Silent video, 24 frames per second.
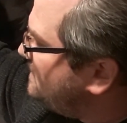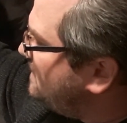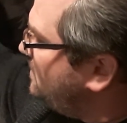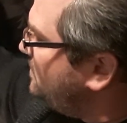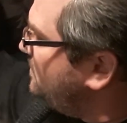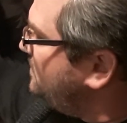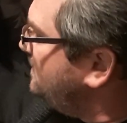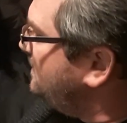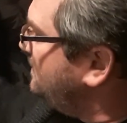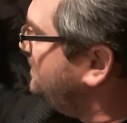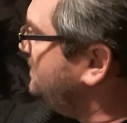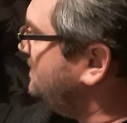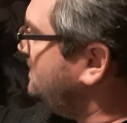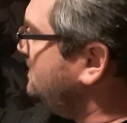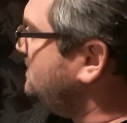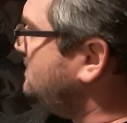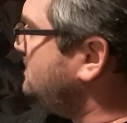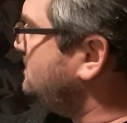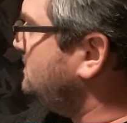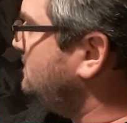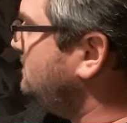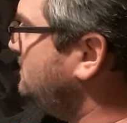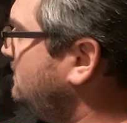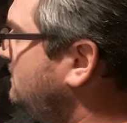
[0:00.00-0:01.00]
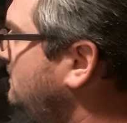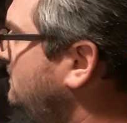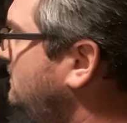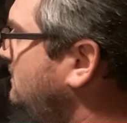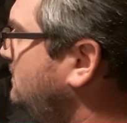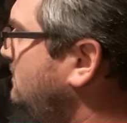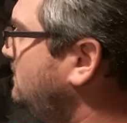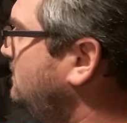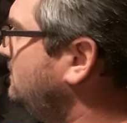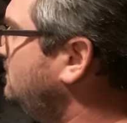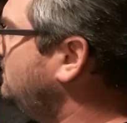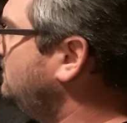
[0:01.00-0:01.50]
out like this
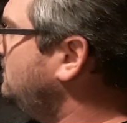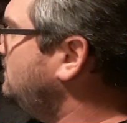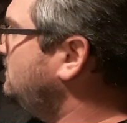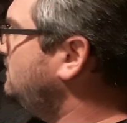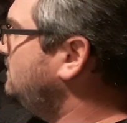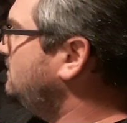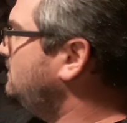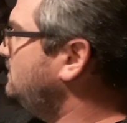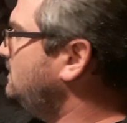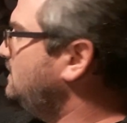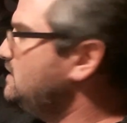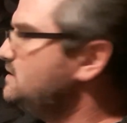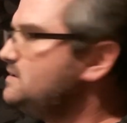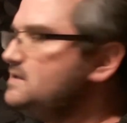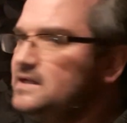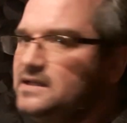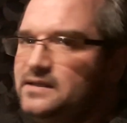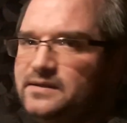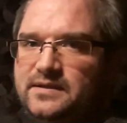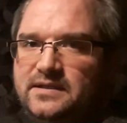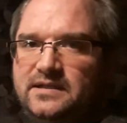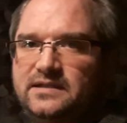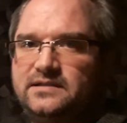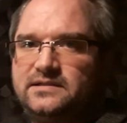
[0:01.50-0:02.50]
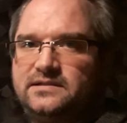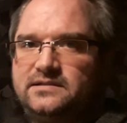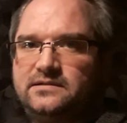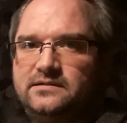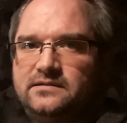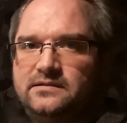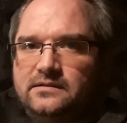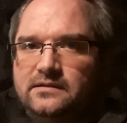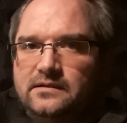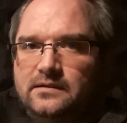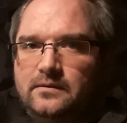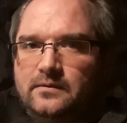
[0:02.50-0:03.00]
and like this.
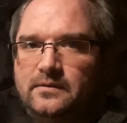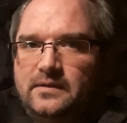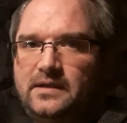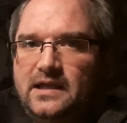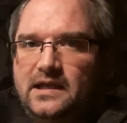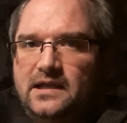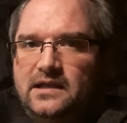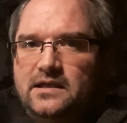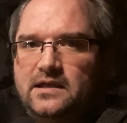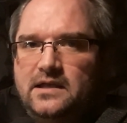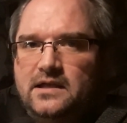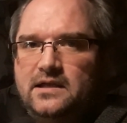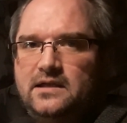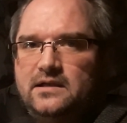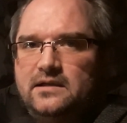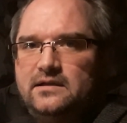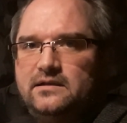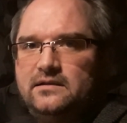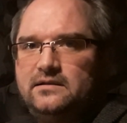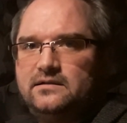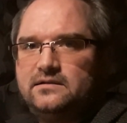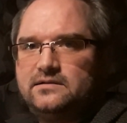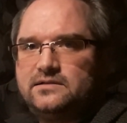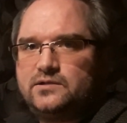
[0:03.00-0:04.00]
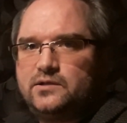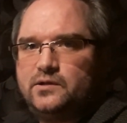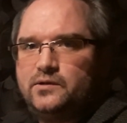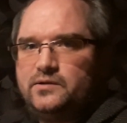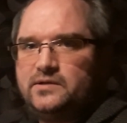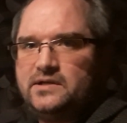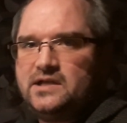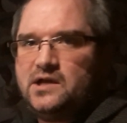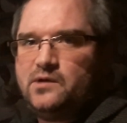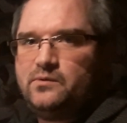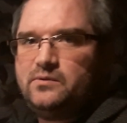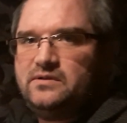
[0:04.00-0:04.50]
Okay? So
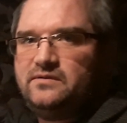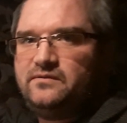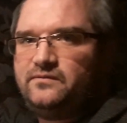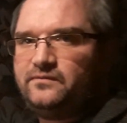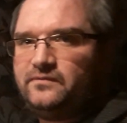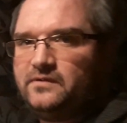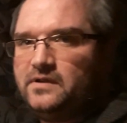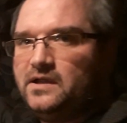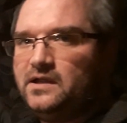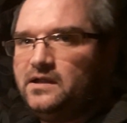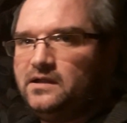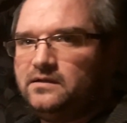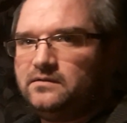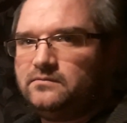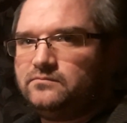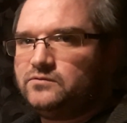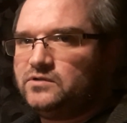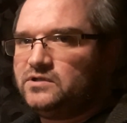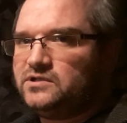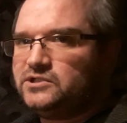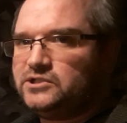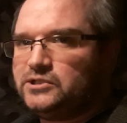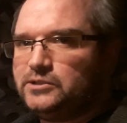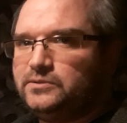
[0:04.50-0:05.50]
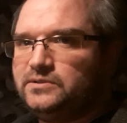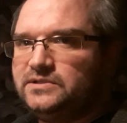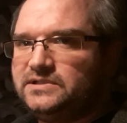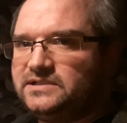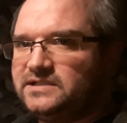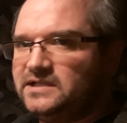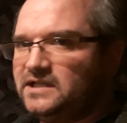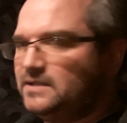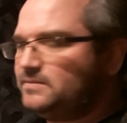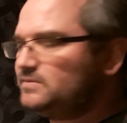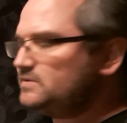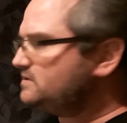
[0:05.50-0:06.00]
now we've done two
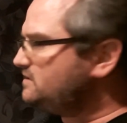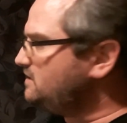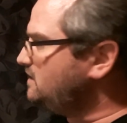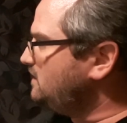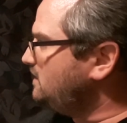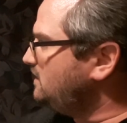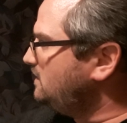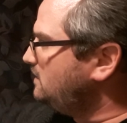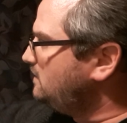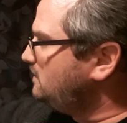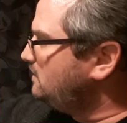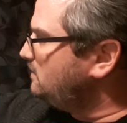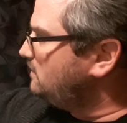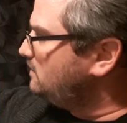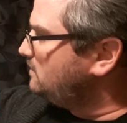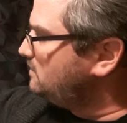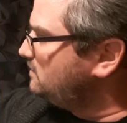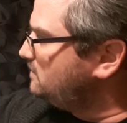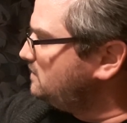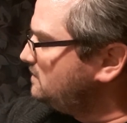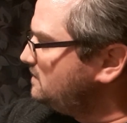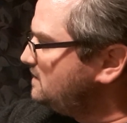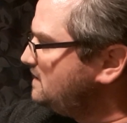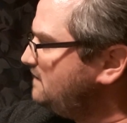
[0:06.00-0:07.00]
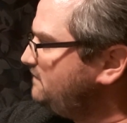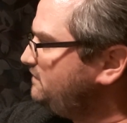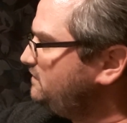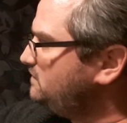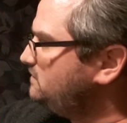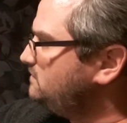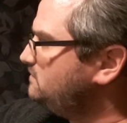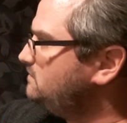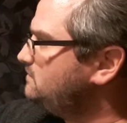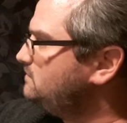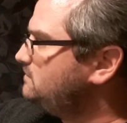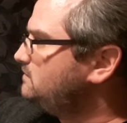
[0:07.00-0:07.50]
steps, the
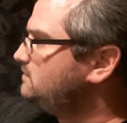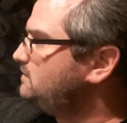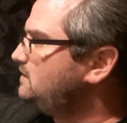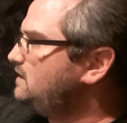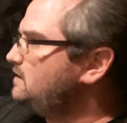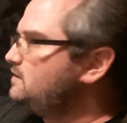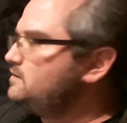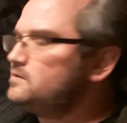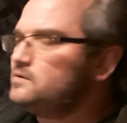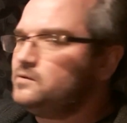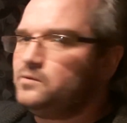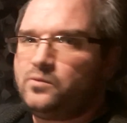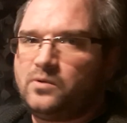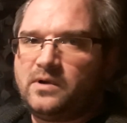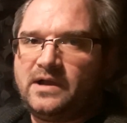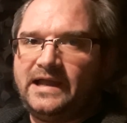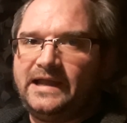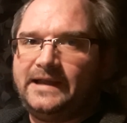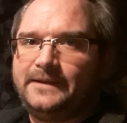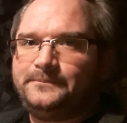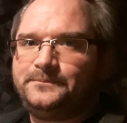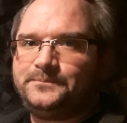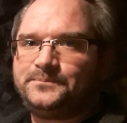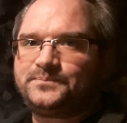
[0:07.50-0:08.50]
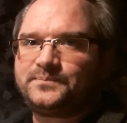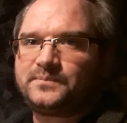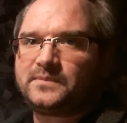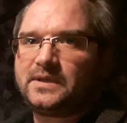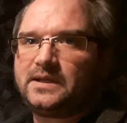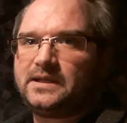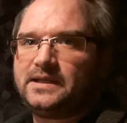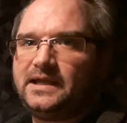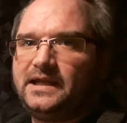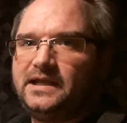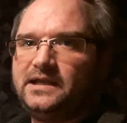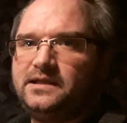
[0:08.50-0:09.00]
11 and the Y.
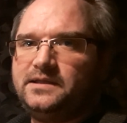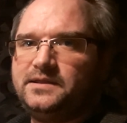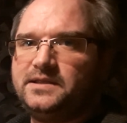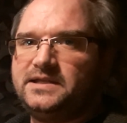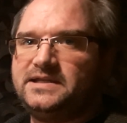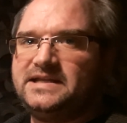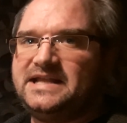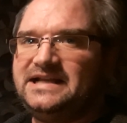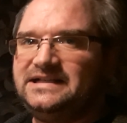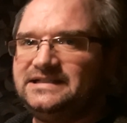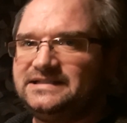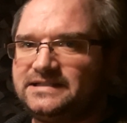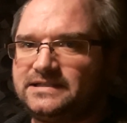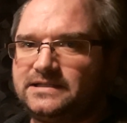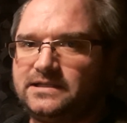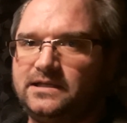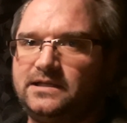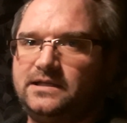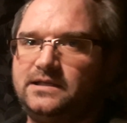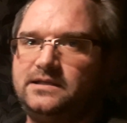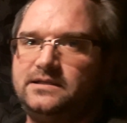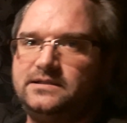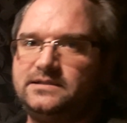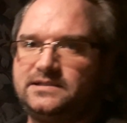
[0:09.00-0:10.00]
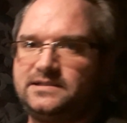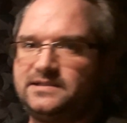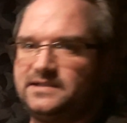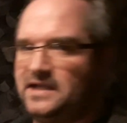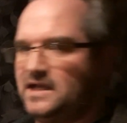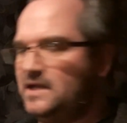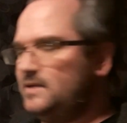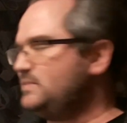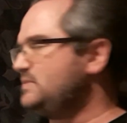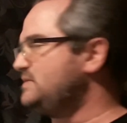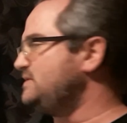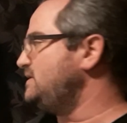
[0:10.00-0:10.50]
Okay? The next
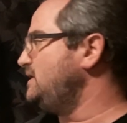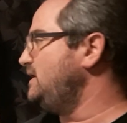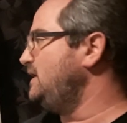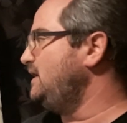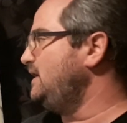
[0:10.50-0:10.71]
steps,